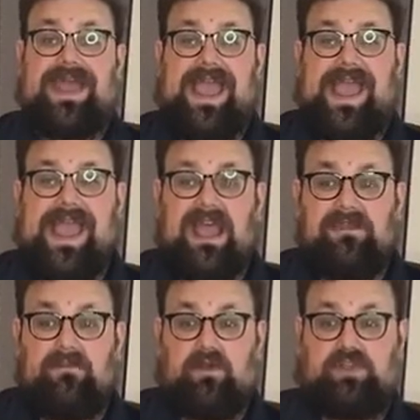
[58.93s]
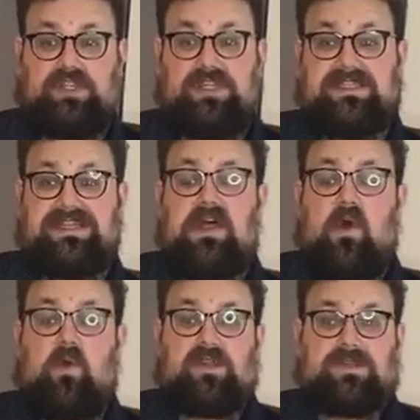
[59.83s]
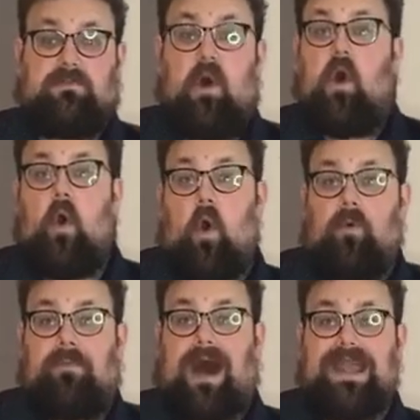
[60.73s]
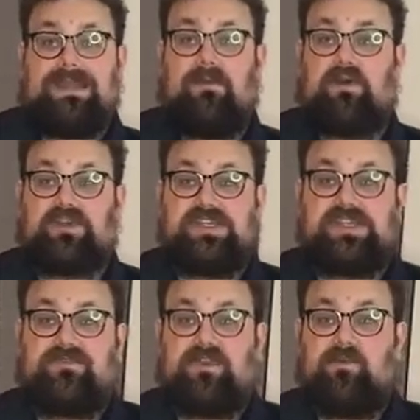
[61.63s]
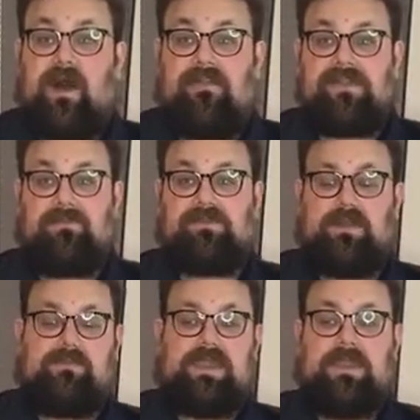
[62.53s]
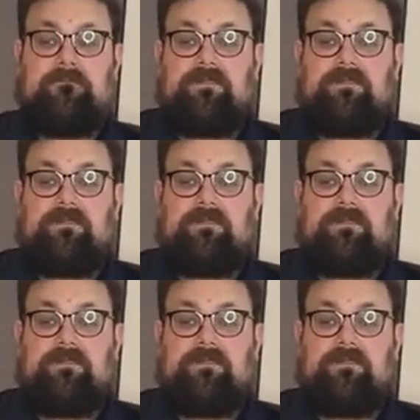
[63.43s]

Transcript: hand motions or some whole body motions if you want them to be